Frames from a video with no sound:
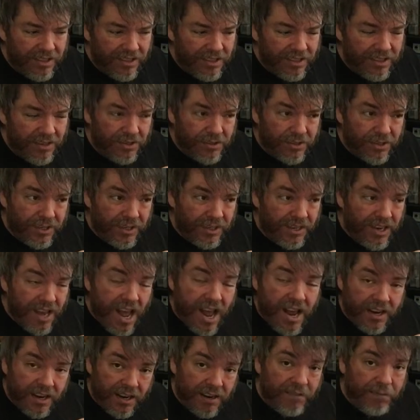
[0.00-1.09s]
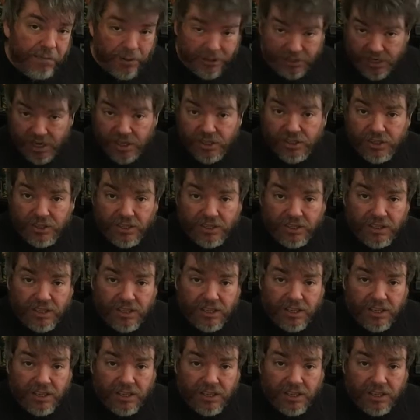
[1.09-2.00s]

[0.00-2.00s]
there's a lot of potential